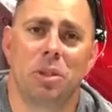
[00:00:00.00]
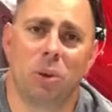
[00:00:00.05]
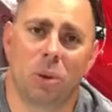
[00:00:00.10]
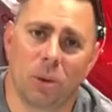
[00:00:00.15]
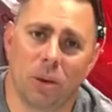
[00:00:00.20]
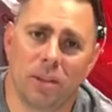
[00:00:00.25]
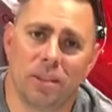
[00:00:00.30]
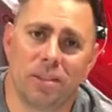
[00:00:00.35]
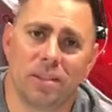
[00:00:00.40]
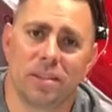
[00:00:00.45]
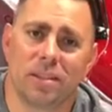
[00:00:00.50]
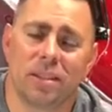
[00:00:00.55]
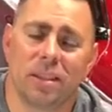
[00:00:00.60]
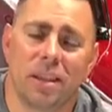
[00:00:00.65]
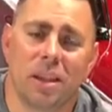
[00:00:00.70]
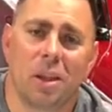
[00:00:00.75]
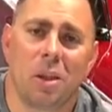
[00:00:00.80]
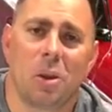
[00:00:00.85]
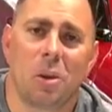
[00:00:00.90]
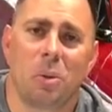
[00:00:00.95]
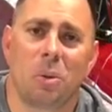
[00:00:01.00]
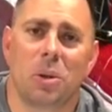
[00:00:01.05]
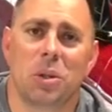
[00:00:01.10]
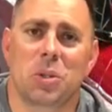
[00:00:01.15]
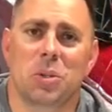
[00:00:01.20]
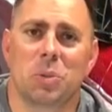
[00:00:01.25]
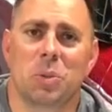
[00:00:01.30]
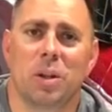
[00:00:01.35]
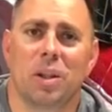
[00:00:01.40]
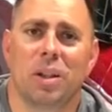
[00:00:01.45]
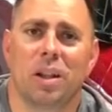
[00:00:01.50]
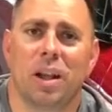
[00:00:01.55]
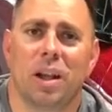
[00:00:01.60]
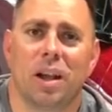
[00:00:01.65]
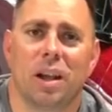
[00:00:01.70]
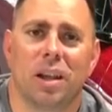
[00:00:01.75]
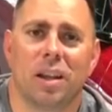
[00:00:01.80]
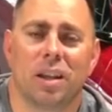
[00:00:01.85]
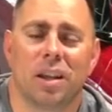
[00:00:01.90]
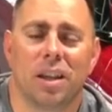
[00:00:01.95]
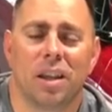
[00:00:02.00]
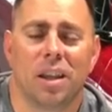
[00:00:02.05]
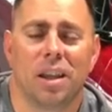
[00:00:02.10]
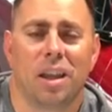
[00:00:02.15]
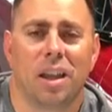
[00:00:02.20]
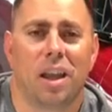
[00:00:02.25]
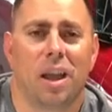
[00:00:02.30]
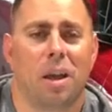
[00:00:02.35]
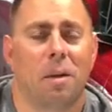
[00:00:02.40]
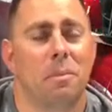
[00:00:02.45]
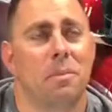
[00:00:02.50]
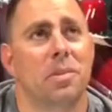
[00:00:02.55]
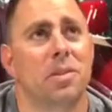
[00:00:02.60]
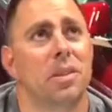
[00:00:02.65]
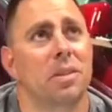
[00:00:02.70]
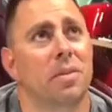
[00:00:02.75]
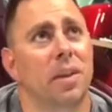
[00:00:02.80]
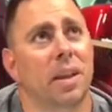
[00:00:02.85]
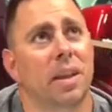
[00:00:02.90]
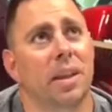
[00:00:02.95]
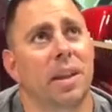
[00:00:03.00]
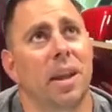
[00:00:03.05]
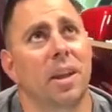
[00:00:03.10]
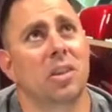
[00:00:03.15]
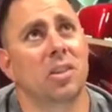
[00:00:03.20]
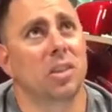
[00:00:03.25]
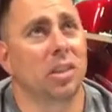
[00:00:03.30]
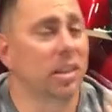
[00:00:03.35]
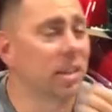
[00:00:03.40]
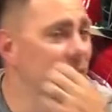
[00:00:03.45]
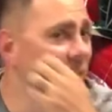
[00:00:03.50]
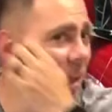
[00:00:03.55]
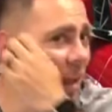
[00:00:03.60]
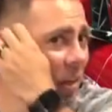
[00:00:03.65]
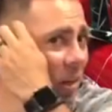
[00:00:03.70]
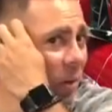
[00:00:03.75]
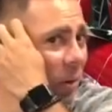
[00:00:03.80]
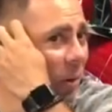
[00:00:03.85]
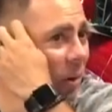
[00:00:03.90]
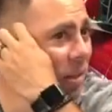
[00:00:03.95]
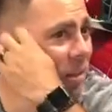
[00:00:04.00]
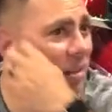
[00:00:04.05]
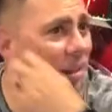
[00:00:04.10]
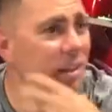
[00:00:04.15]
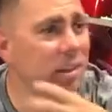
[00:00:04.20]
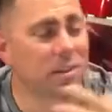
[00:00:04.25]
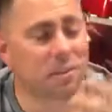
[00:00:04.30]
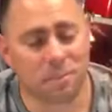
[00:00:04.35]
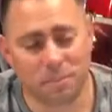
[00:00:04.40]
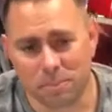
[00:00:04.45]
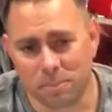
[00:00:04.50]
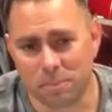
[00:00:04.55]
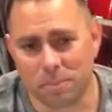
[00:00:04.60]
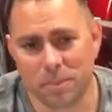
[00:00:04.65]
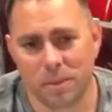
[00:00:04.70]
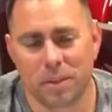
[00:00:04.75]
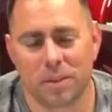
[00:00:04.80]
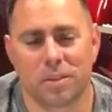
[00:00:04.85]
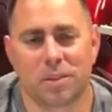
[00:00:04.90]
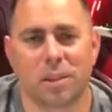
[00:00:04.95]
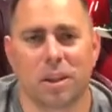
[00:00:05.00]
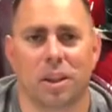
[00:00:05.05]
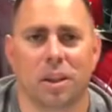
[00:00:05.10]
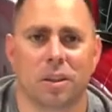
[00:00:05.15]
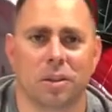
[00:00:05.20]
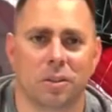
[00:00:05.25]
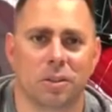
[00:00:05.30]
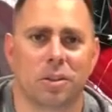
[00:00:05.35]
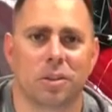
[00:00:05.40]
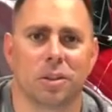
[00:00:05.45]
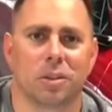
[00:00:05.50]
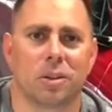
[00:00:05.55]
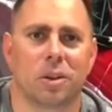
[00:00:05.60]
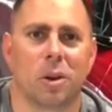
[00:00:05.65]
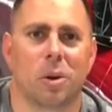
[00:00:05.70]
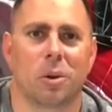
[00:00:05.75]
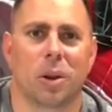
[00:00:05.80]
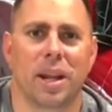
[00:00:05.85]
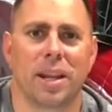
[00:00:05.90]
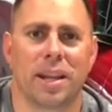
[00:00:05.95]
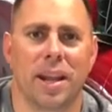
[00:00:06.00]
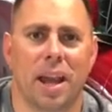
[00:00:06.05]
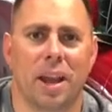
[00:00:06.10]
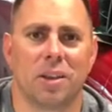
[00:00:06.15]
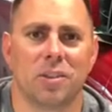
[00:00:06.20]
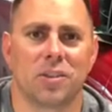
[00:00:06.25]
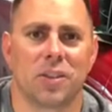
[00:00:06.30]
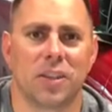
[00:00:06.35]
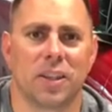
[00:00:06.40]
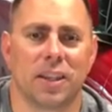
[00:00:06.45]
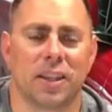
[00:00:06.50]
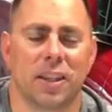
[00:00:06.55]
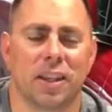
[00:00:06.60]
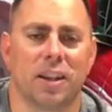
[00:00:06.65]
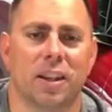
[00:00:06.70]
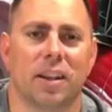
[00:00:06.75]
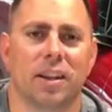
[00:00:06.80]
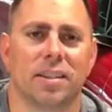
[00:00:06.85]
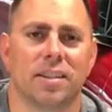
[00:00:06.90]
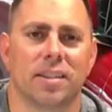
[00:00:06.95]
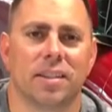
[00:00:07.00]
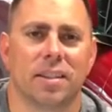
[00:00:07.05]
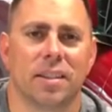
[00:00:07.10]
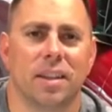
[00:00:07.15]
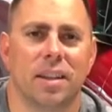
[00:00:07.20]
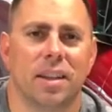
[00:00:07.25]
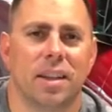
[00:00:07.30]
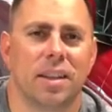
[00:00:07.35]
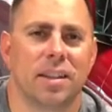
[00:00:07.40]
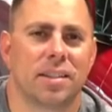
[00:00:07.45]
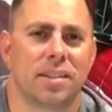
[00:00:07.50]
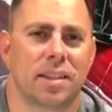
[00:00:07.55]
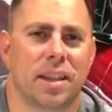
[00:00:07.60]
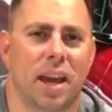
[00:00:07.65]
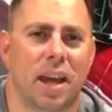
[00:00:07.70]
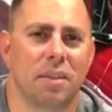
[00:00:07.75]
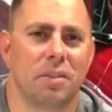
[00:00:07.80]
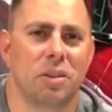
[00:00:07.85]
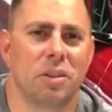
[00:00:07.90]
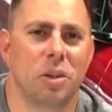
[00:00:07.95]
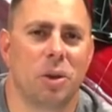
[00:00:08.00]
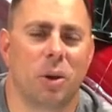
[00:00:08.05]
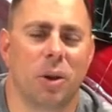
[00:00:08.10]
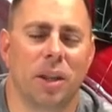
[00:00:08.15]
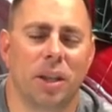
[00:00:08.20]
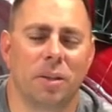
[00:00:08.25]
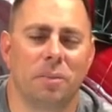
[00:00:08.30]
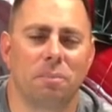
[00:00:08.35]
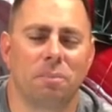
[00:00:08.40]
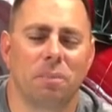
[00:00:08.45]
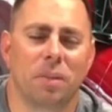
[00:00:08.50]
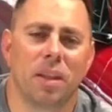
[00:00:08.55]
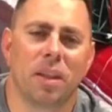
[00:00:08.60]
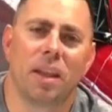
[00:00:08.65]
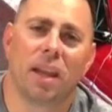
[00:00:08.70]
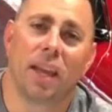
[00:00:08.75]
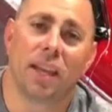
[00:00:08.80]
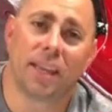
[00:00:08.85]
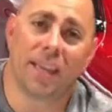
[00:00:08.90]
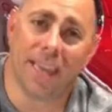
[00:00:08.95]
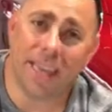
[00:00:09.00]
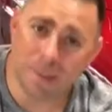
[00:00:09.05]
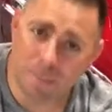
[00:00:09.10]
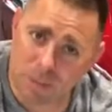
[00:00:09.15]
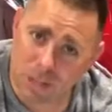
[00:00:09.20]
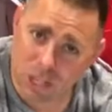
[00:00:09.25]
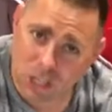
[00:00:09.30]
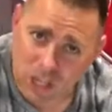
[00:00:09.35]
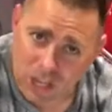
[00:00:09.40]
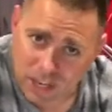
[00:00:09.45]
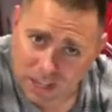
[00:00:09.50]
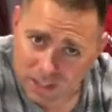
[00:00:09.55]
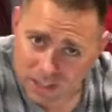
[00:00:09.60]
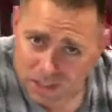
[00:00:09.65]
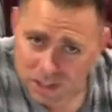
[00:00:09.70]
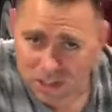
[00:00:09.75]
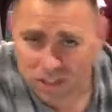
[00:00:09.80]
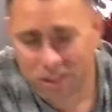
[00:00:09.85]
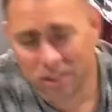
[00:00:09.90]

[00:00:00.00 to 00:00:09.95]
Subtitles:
noise, which will see if I can actually get that noise like to go right now so you can hear it. It's kind of annoying. It can be changed,